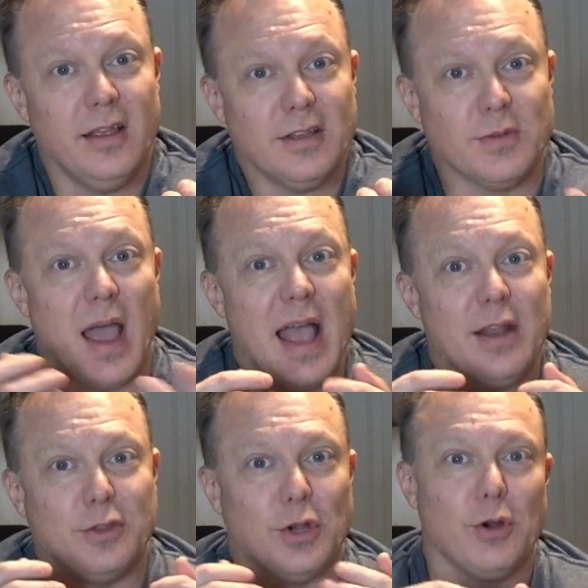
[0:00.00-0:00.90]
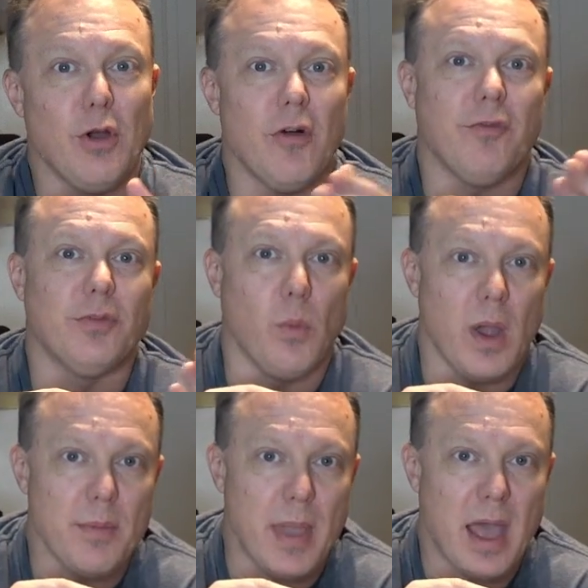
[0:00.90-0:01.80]
So I had to turn off the
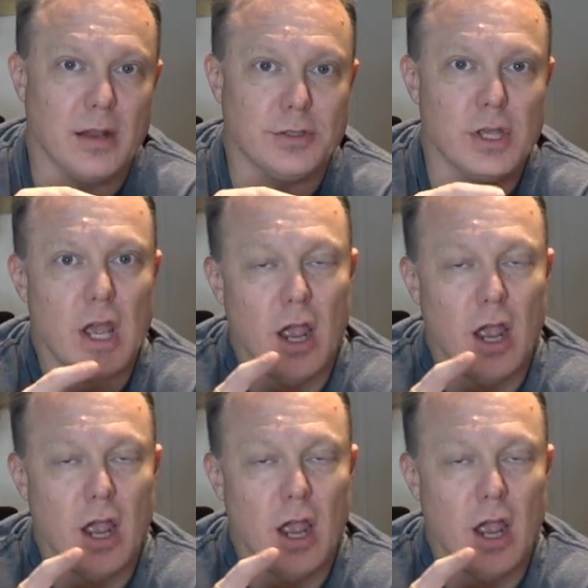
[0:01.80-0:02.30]
white balance